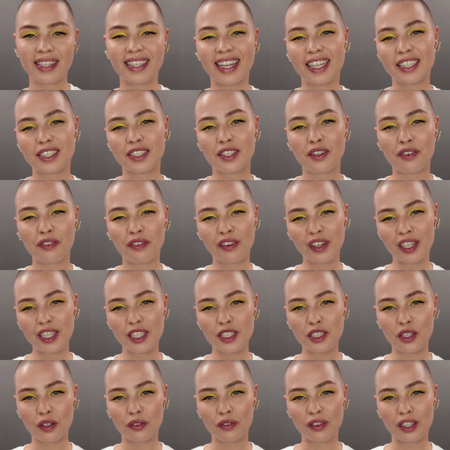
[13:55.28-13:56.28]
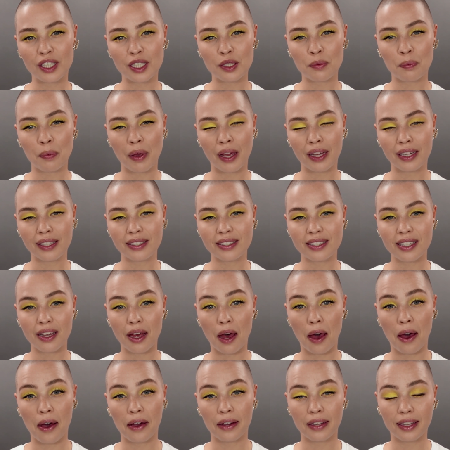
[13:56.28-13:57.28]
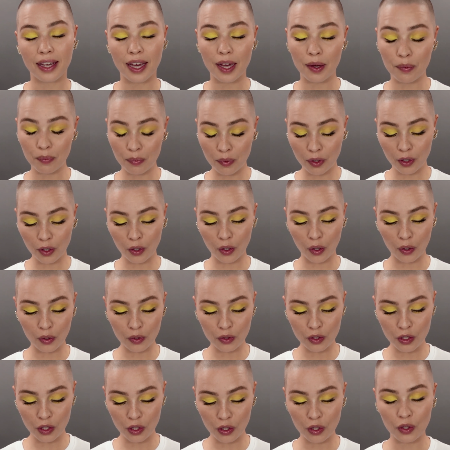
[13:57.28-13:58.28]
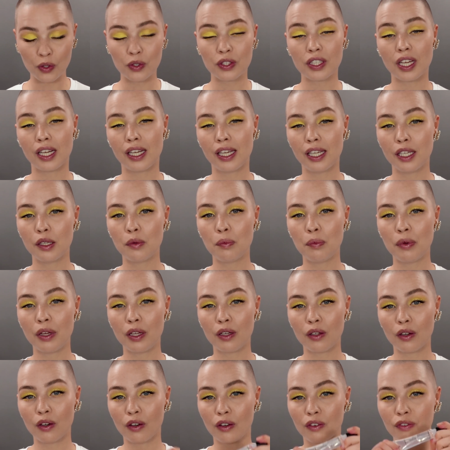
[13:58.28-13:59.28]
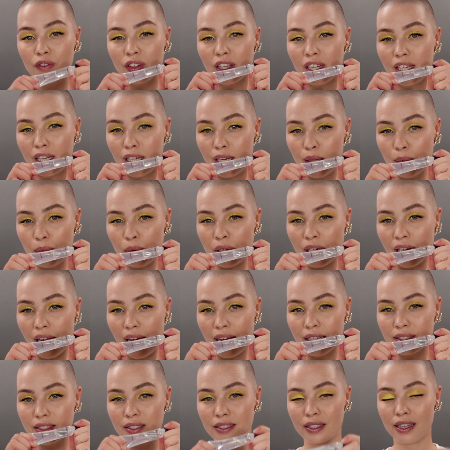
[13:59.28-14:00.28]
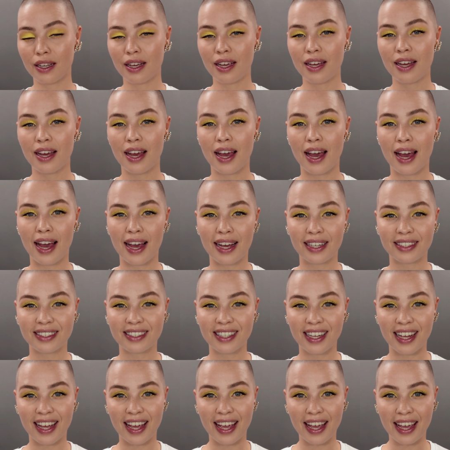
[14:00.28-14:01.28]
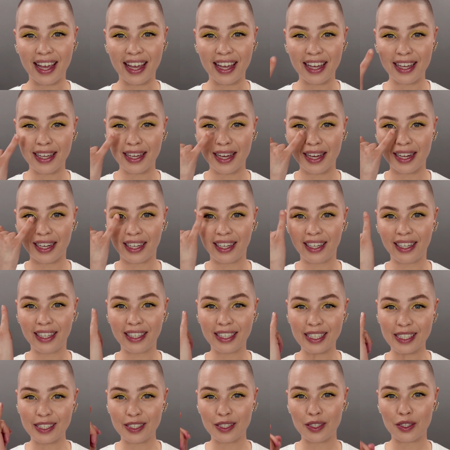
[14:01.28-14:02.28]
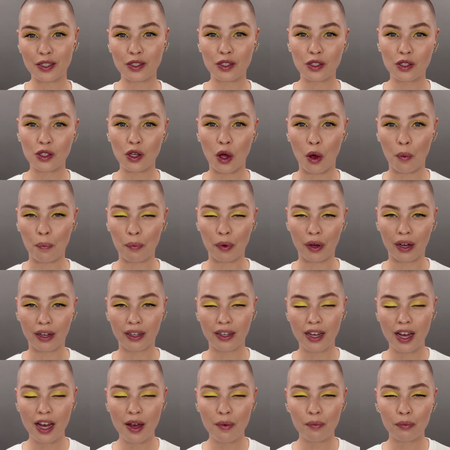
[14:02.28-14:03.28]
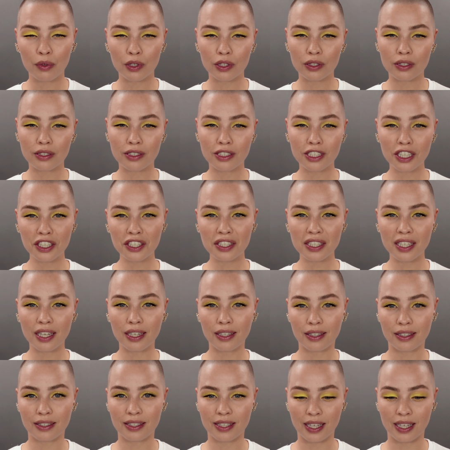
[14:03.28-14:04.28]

Now, to finish off this paint, I am going to use a little bit of lip gloss as a lid topper, but just in the